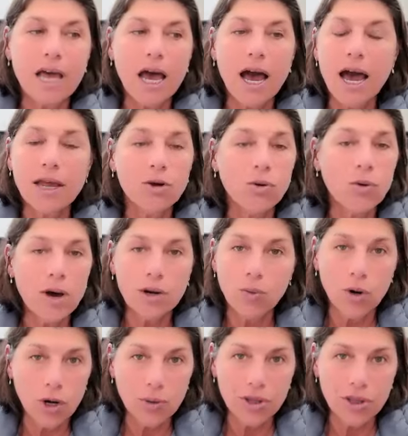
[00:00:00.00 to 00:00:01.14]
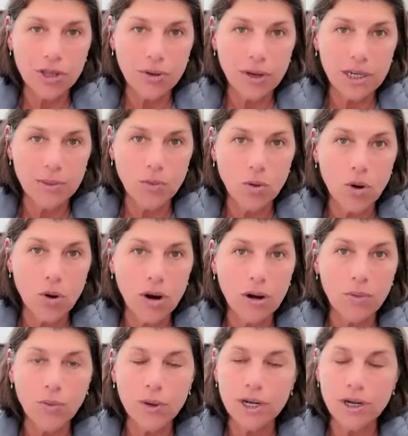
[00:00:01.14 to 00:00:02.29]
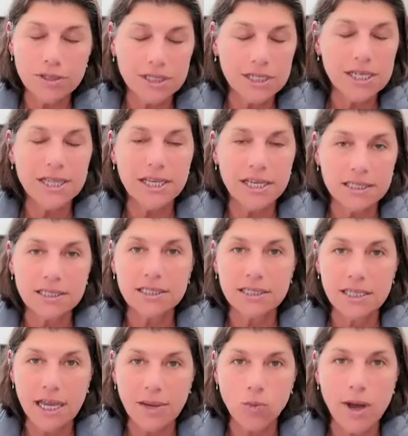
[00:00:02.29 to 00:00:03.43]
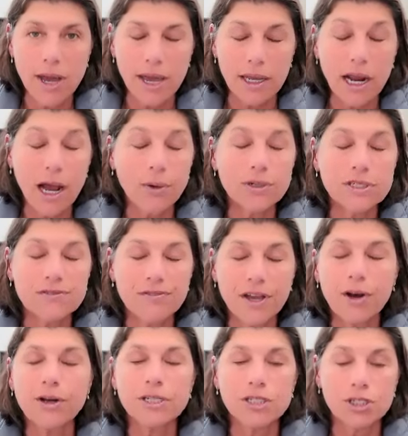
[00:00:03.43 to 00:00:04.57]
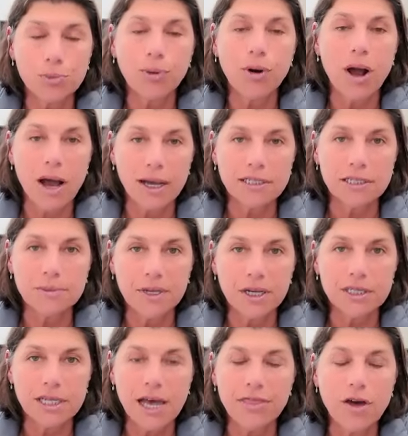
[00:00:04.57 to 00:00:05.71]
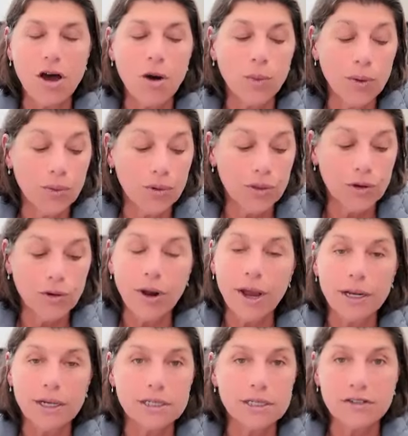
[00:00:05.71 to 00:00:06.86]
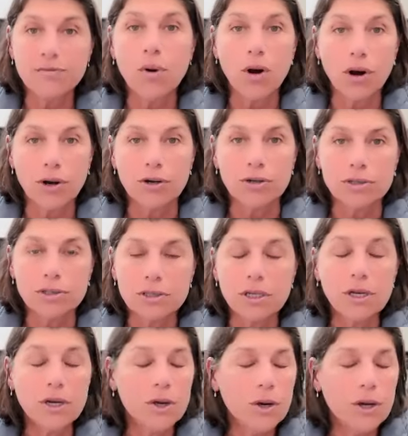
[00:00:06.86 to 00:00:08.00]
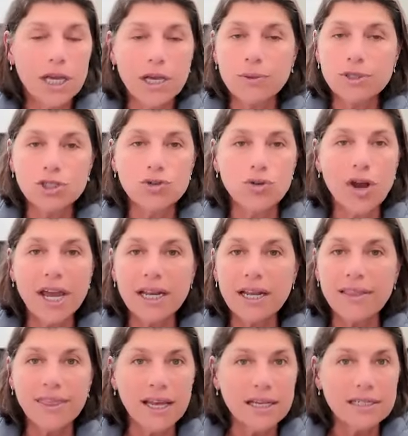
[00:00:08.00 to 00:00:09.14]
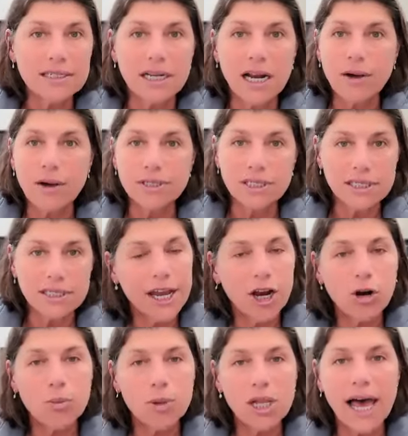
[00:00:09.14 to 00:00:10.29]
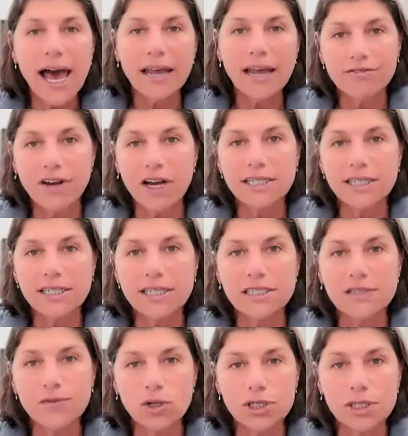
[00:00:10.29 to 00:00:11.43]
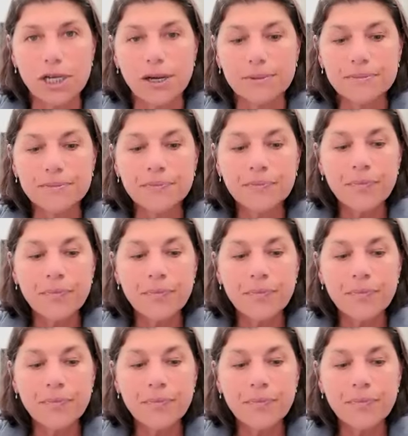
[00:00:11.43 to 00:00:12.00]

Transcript: I don't want to work with you anymore. We don't see things the same way. And I was very surprised because I thought we were the greatest of partners. He was great at things that I was terrible at and vice versa.